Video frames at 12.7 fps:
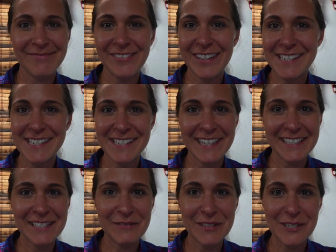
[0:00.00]
Fiesta
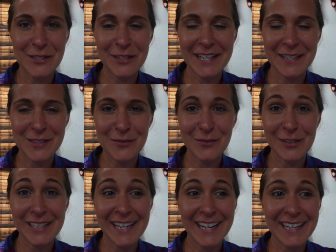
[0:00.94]
activities are canceled for the
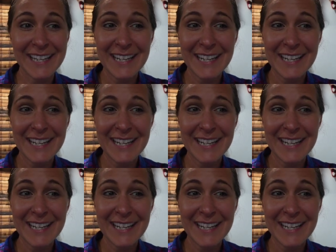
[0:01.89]
day.